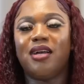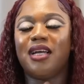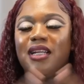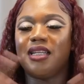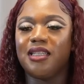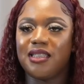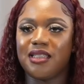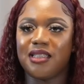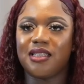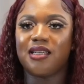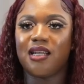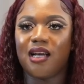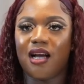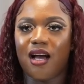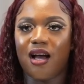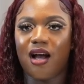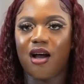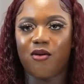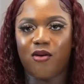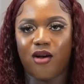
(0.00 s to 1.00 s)
and
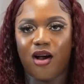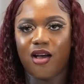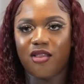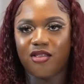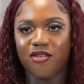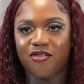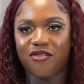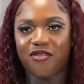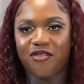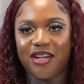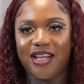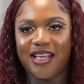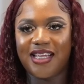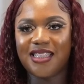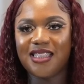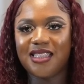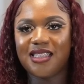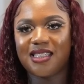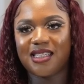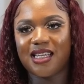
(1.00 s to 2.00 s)
our other
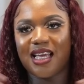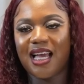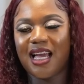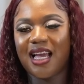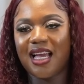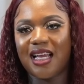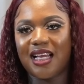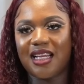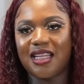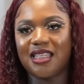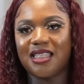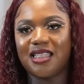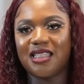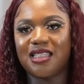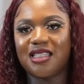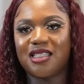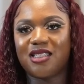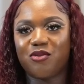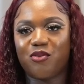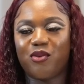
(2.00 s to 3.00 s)
friends.
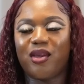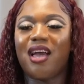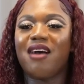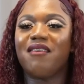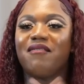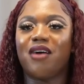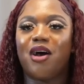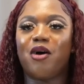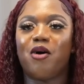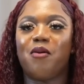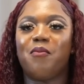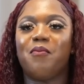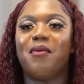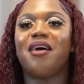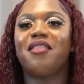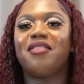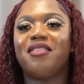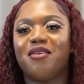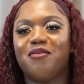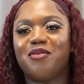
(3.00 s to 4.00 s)
And we have our
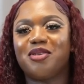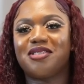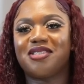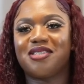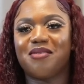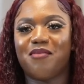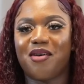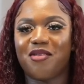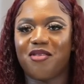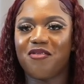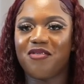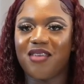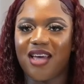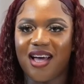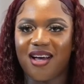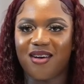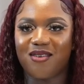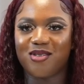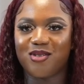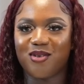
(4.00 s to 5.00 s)
mother, which is the mother of the
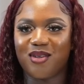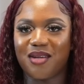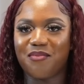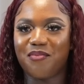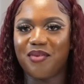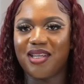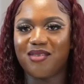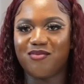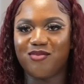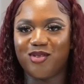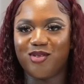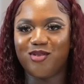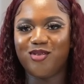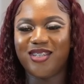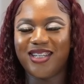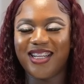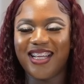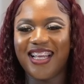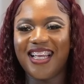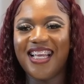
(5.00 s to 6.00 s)
house, Orapeleng
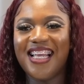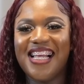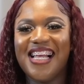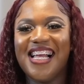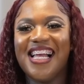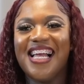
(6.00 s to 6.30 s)
Mudutle.